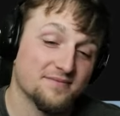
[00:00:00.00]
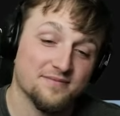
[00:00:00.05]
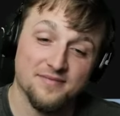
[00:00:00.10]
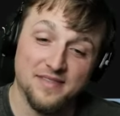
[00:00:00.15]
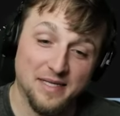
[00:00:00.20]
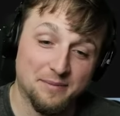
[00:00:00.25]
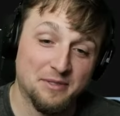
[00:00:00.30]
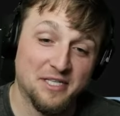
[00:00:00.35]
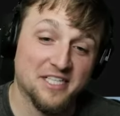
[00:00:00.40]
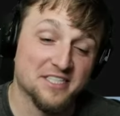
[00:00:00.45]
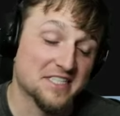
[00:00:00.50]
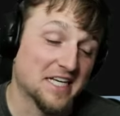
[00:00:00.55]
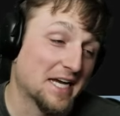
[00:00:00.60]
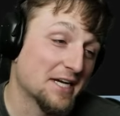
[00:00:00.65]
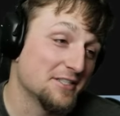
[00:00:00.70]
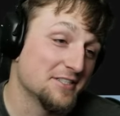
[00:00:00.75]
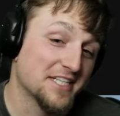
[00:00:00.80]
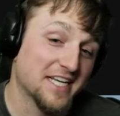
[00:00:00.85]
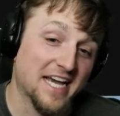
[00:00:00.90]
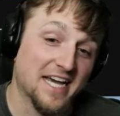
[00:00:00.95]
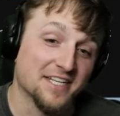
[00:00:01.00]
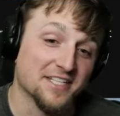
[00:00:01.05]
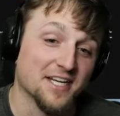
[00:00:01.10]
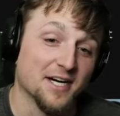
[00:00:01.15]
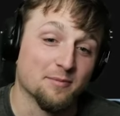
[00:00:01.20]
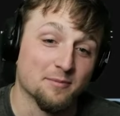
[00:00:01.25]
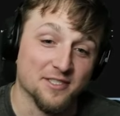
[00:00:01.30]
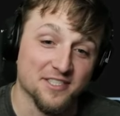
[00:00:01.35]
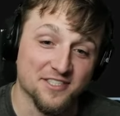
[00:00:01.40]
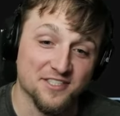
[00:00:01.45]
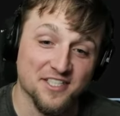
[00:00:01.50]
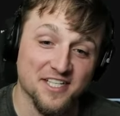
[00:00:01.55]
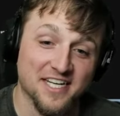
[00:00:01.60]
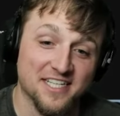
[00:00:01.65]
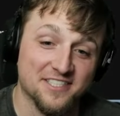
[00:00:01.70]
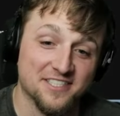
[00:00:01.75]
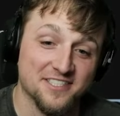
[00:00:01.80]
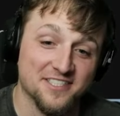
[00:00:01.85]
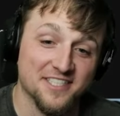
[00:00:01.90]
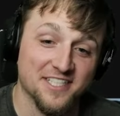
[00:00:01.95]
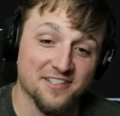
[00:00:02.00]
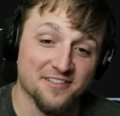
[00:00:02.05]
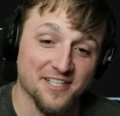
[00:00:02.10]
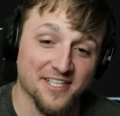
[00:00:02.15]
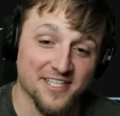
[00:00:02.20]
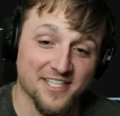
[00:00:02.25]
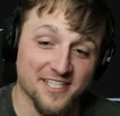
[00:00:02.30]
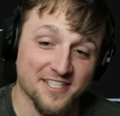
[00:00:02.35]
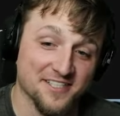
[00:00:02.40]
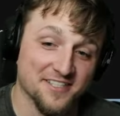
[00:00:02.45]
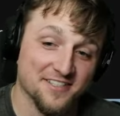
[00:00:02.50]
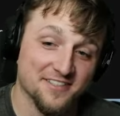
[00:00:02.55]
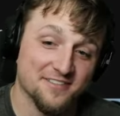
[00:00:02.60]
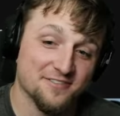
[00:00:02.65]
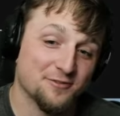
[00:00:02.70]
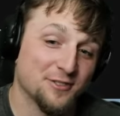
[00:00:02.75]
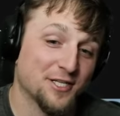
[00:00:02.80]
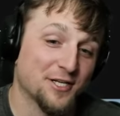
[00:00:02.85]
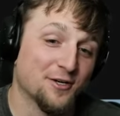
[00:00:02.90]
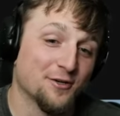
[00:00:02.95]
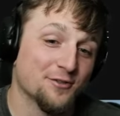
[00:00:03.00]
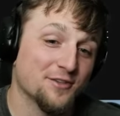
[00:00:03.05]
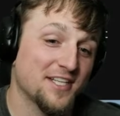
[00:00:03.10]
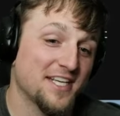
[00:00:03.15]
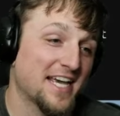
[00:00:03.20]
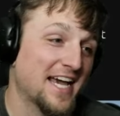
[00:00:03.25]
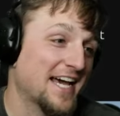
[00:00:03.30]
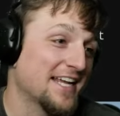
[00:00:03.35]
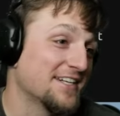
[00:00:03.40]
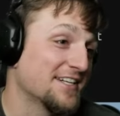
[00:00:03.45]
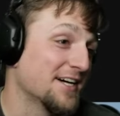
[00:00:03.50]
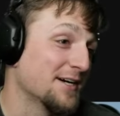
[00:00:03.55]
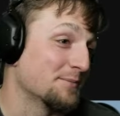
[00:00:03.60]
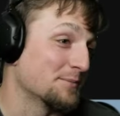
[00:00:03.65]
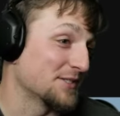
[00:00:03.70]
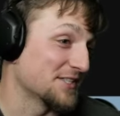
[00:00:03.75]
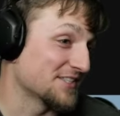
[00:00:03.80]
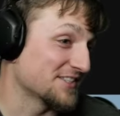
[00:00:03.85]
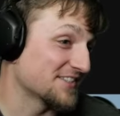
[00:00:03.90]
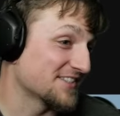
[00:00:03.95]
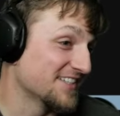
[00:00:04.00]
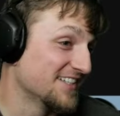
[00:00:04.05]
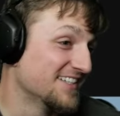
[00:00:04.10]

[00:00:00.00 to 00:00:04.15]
Because I only add numbers. You can actually see it right here. We only add numbers.